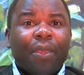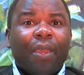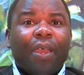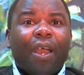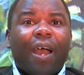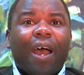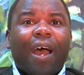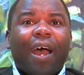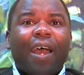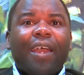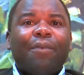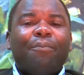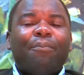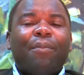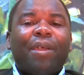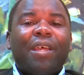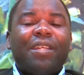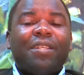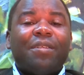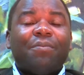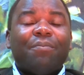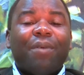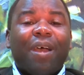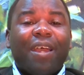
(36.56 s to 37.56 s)
I
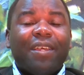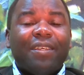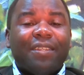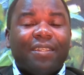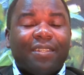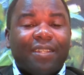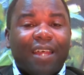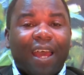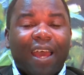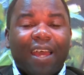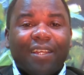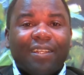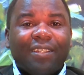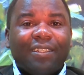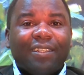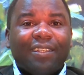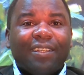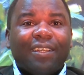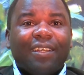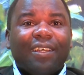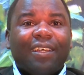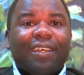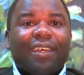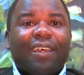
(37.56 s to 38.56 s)
met my son
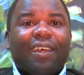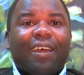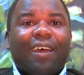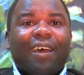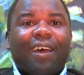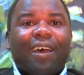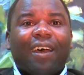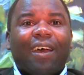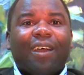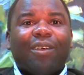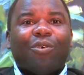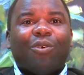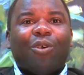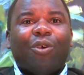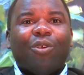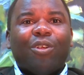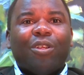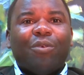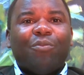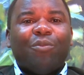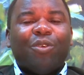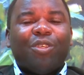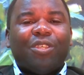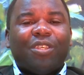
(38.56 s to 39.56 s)
uh,
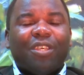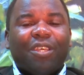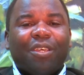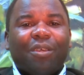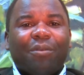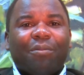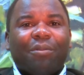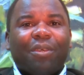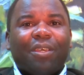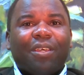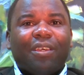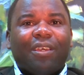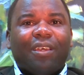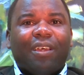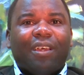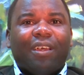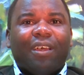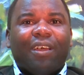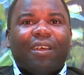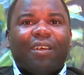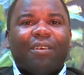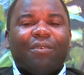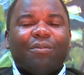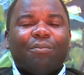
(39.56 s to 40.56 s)
called Michibi,
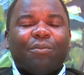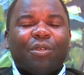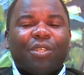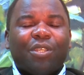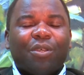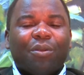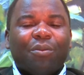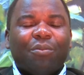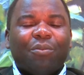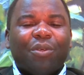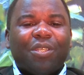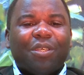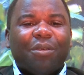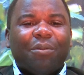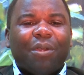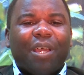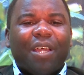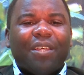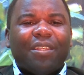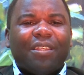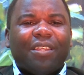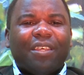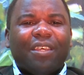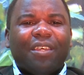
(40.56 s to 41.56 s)

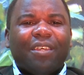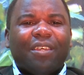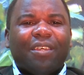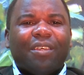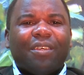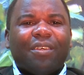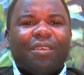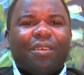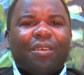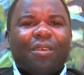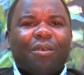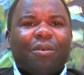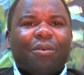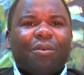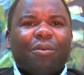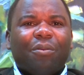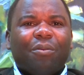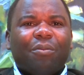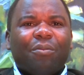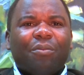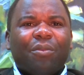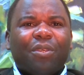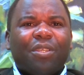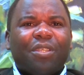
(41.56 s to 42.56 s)
uh, I think,
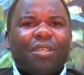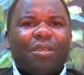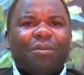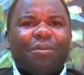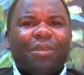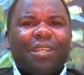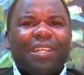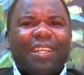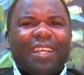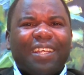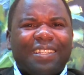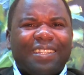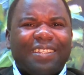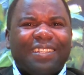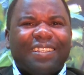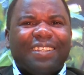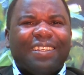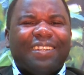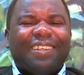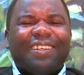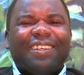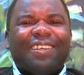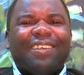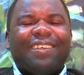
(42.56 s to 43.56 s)
Michibi
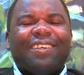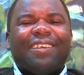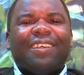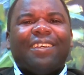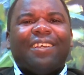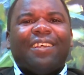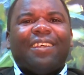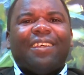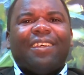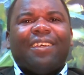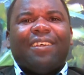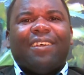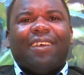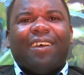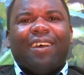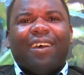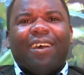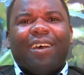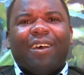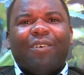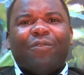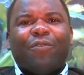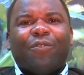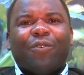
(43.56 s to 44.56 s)
Destiny
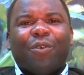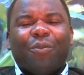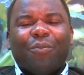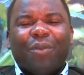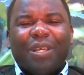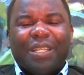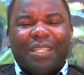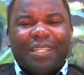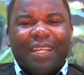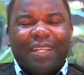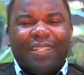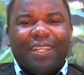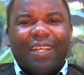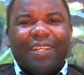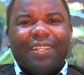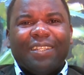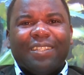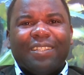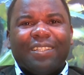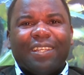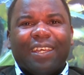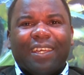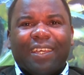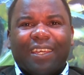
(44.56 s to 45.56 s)
uh, from a certain
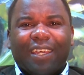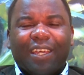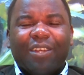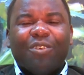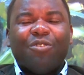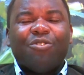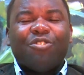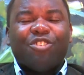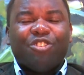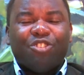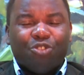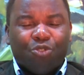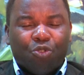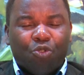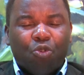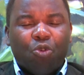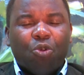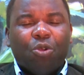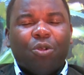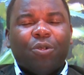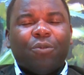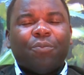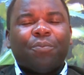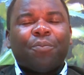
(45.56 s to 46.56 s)
secondary
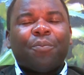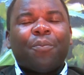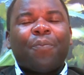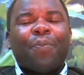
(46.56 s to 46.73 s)
school.